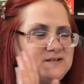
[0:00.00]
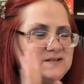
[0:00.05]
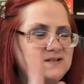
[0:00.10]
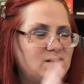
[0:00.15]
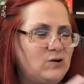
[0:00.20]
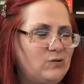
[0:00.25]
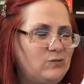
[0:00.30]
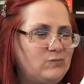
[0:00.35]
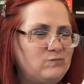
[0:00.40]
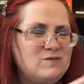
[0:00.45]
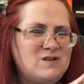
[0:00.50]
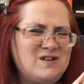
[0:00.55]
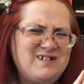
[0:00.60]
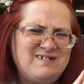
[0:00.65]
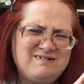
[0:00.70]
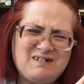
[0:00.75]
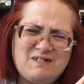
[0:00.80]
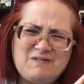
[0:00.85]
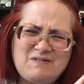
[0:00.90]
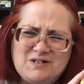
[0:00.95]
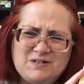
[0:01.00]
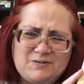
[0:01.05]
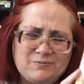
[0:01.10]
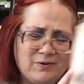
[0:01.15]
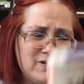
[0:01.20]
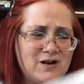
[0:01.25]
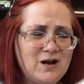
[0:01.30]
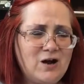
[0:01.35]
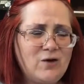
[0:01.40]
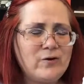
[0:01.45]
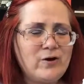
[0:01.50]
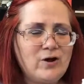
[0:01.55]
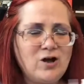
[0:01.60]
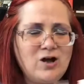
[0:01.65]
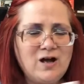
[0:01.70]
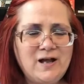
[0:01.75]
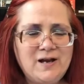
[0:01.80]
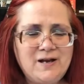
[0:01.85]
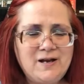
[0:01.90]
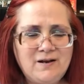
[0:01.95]
so nothing's really going
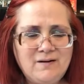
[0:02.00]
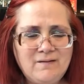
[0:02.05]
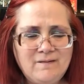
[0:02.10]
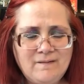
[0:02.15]
on